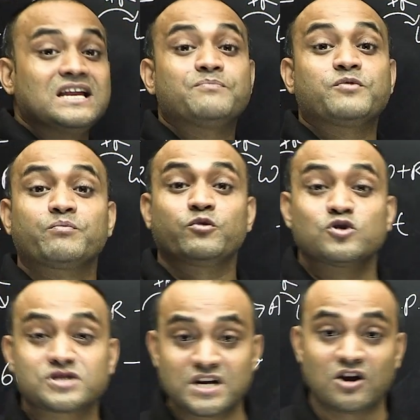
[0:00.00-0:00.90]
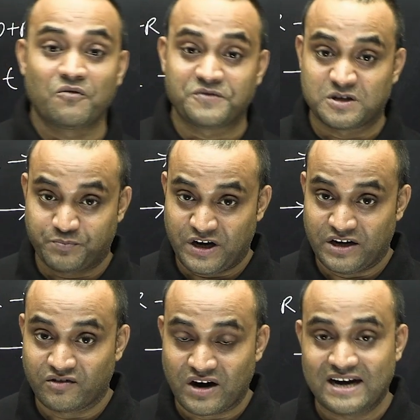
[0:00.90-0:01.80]
proportional of speed,
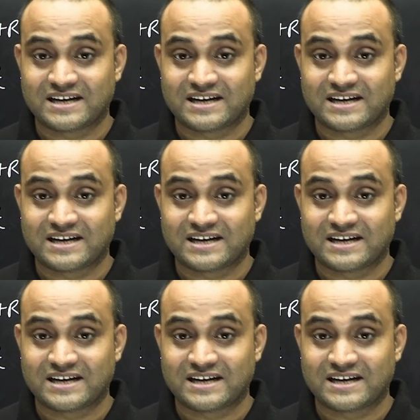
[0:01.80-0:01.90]
right?